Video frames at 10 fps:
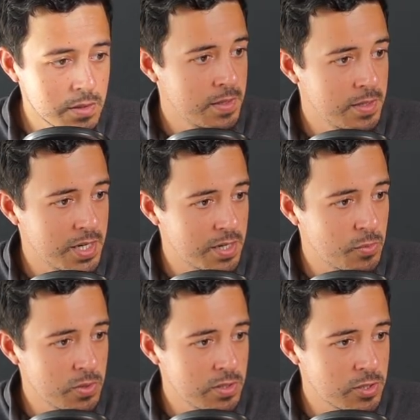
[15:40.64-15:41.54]
Yeah, I
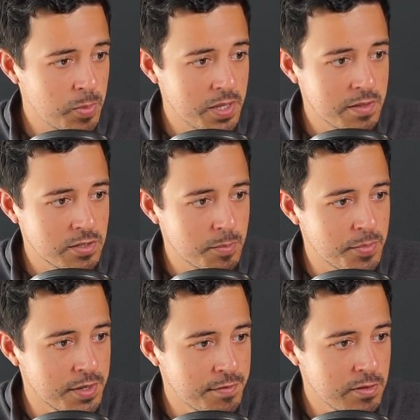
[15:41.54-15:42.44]
would split this up
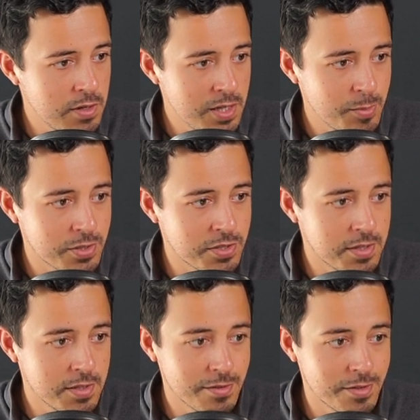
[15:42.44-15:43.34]
differently, but
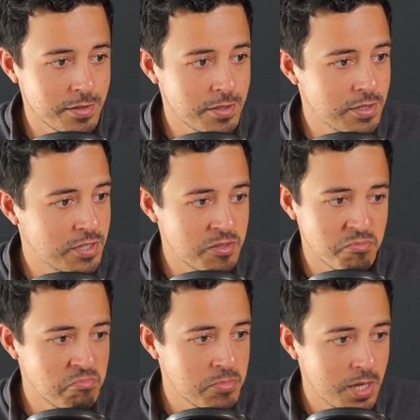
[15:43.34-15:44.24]
still, this is
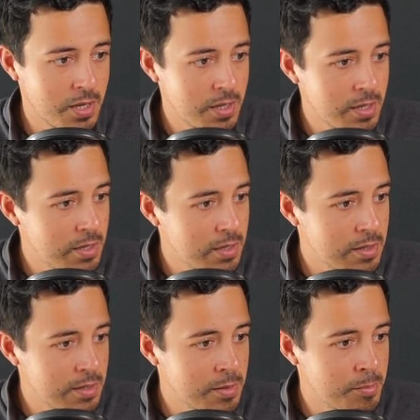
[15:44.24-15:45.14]

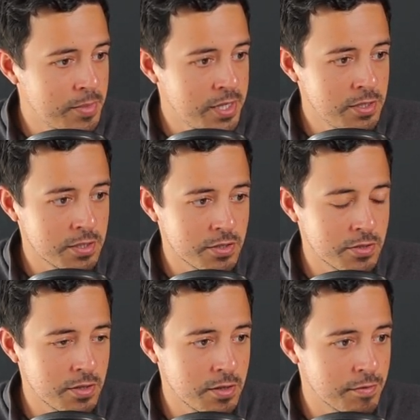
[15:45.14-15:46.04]
amazing
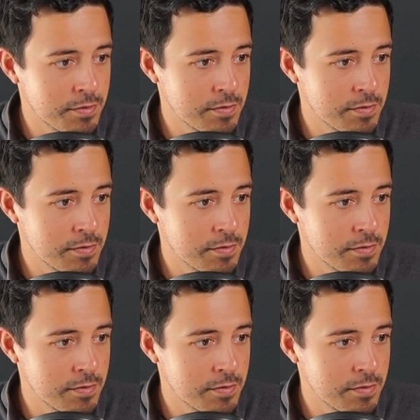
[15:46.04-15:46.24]
stuff.